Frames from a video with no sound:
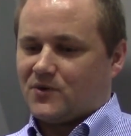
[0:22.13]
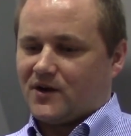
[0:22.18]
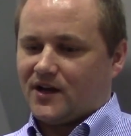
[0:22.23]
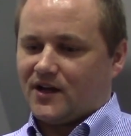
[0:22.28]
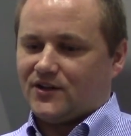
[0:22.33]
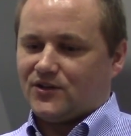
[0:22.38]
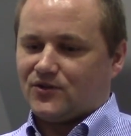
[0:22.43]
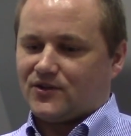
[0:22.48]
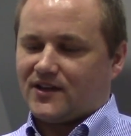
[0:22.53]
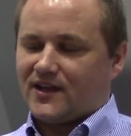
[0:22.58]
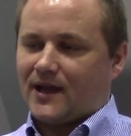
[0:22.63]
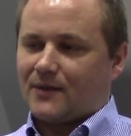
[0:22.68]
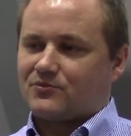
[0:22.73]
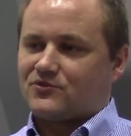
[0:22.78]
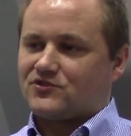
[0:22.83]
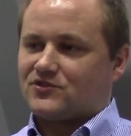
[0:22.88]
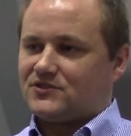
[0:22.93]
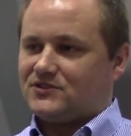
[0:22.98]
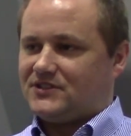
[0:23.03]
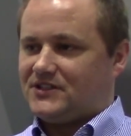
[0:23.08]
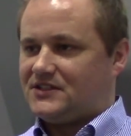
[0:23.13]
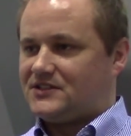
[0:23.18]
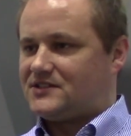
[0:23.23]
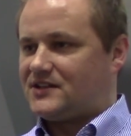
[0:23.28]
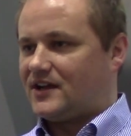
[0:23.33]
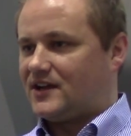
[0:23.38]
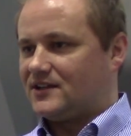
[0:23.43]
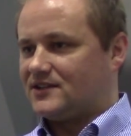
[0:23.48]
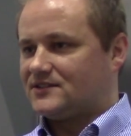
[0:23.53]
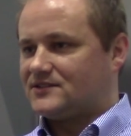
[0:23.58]
where you capture
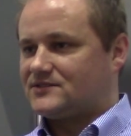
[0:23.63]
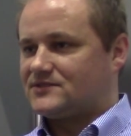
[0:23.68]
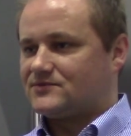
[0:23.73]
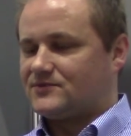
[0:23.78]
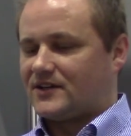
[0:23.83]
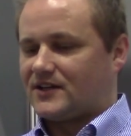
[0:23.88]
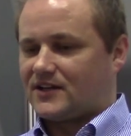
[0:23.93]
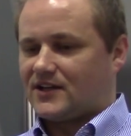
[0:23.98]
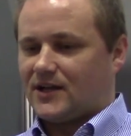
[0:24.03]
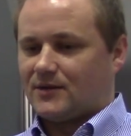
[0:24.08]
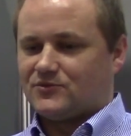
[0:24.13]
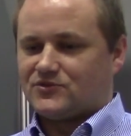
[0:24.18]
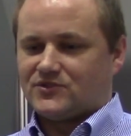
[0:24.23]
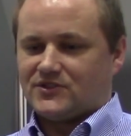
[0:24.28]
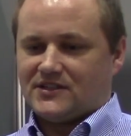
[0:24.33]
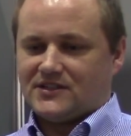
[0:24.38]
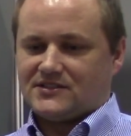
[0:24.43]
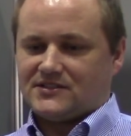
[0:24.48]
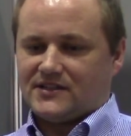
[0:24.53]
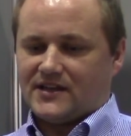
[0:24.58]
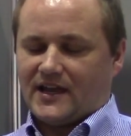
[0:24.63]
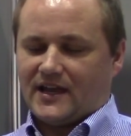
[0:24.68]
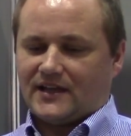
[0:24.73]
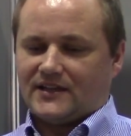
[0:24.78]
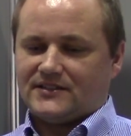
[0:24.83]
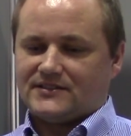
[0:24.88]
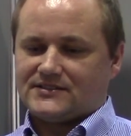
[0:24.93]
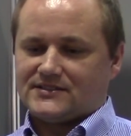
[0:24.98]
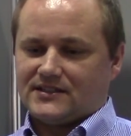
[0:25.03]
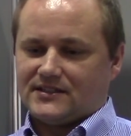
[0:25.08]
details when it comes to E T
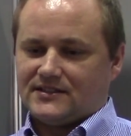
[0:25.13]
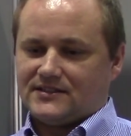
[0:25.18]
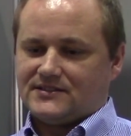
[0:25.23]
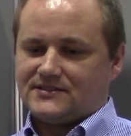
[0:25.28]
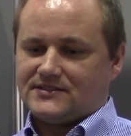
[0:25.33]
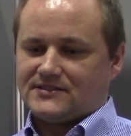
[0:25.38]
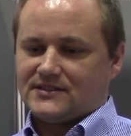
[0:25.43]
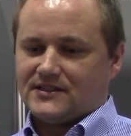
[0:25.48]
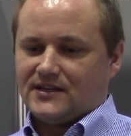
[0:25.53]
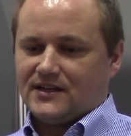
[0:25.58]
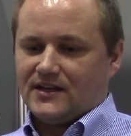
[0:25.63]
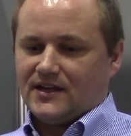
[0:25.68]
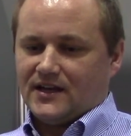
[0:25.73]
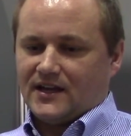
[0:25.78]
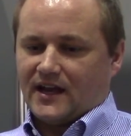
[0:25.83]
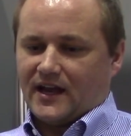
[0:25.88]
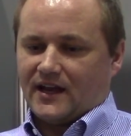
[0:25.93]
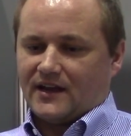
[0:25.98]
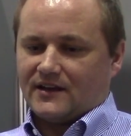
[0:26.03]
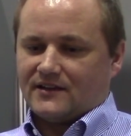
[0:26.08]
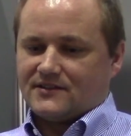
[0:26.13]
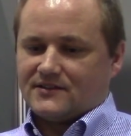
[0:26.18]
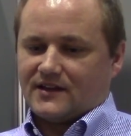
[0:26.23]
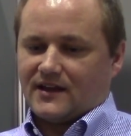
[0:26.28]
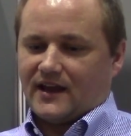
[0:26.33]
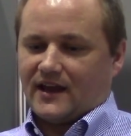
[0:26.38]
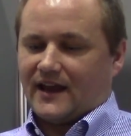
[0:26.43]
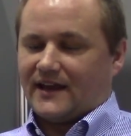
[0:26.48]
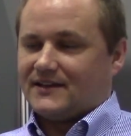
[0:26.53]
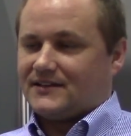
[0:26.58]
As and and
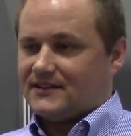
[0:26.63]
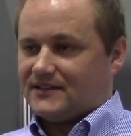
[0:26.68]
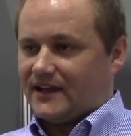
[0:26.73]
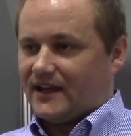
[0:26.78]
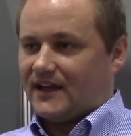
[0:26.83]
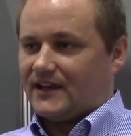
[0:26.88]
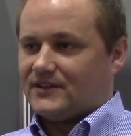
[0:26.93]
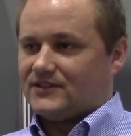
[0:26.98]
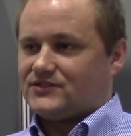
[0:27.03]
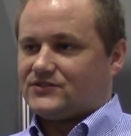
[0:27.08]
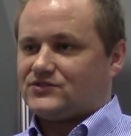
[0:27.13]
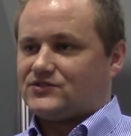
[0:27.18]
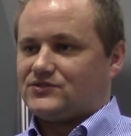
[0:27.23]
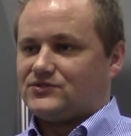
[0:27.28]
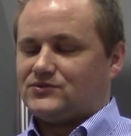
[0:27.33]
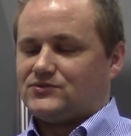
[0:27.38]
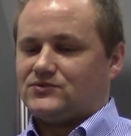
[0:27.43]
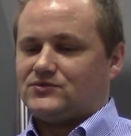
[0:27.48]
uh, A T As to